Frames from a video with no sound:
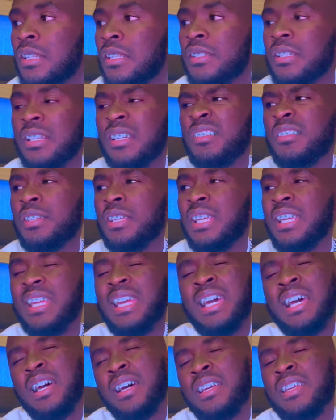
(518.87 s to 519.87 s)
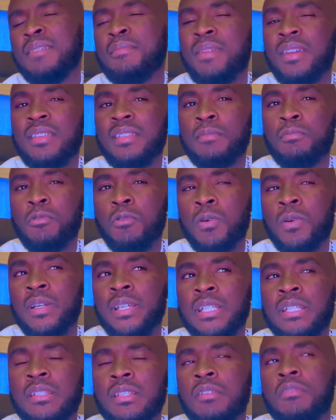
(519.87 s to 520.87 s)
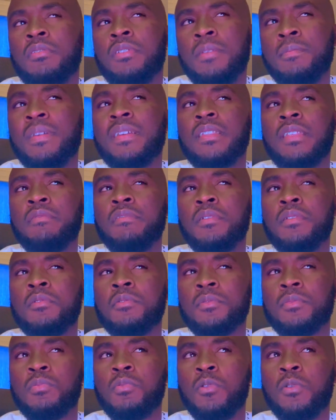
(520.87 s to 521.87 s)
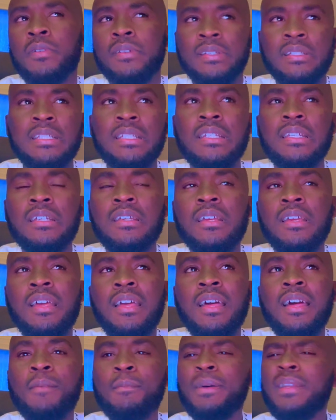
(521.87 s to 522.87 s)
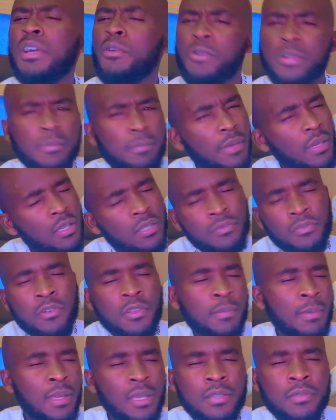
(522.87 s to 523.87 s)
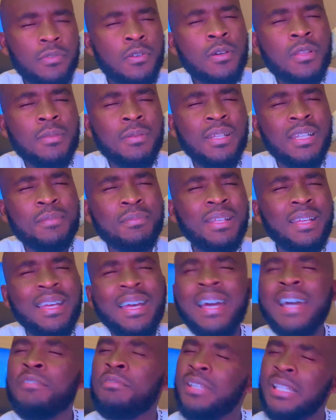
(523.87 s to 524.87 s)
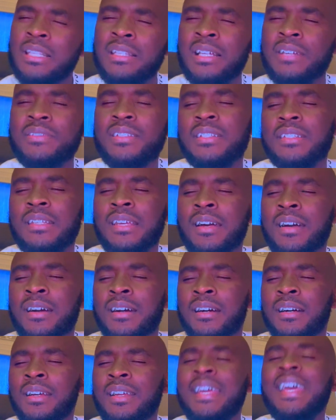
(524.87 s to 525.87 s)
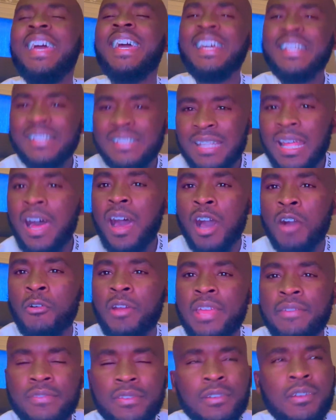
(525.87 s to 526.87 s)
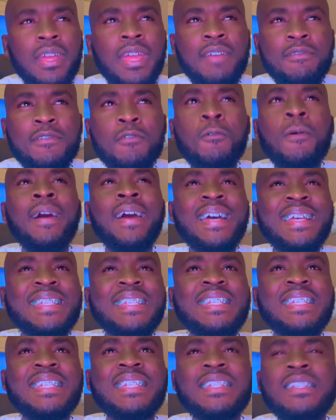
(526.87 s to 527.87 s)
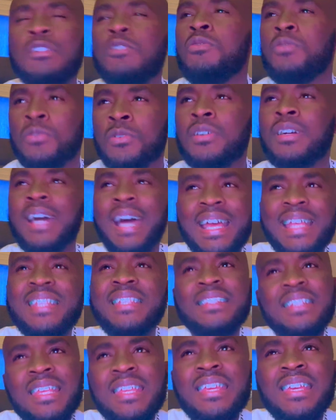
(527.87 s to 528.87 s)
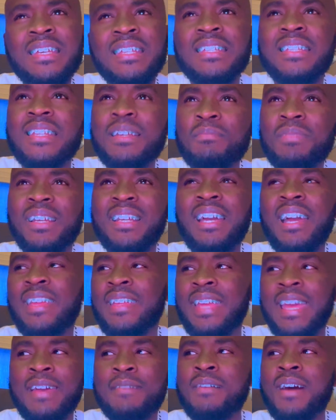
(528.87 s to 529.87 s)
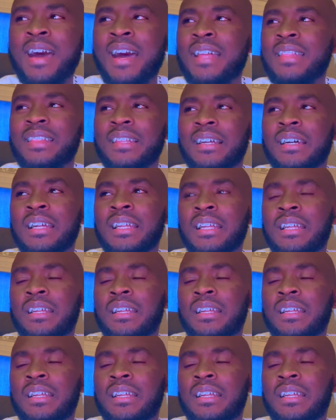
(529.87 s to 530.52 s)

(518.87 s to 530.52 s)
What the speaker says: I was like, okay, yeah, he makes a point, he makes a very good point. But I went back and forth, and I'm like, I really love this car. And now, everywhere I look, I see it. I'm like, I gave Adler.